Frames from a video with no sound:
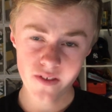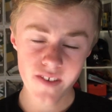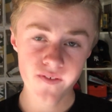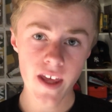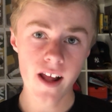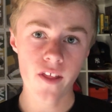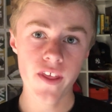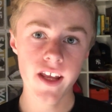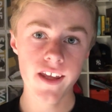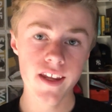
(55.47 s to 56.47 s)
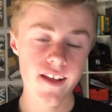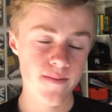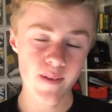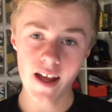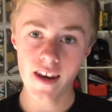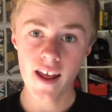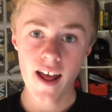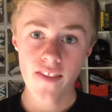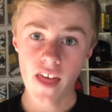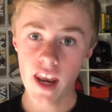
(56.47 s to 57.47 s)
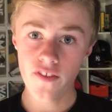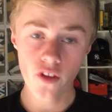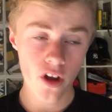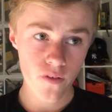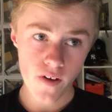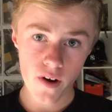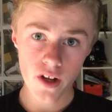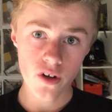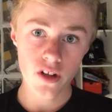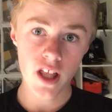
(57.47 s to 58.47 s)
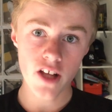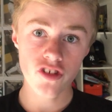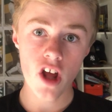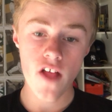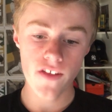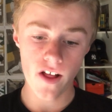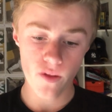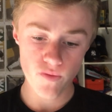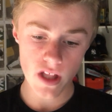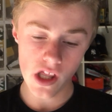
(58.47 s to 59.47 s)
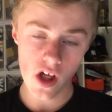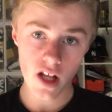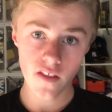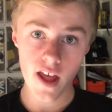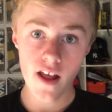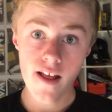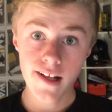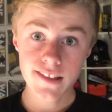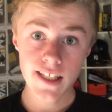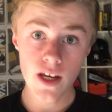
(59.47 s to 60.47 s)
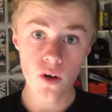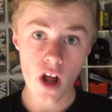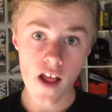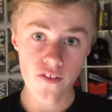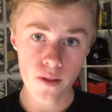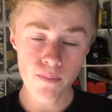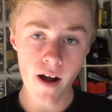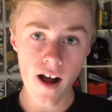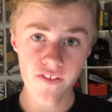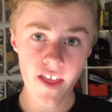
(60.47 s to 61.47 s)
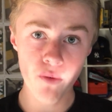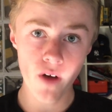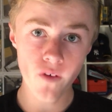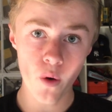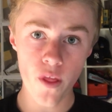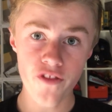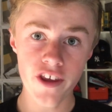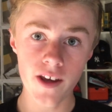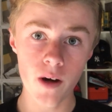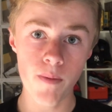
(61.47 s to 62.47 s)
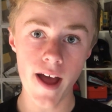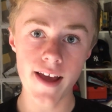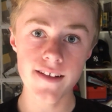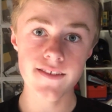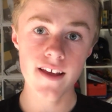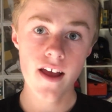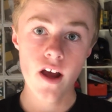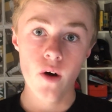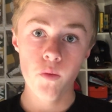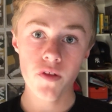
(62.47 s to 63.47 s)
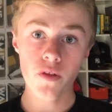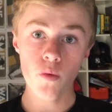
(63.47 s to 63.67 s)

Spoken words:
speed, I think it is, but that is not a very good Clash Guernsey. I would really like their teal Guernsey from the past. That's why I've gone with the teal base with the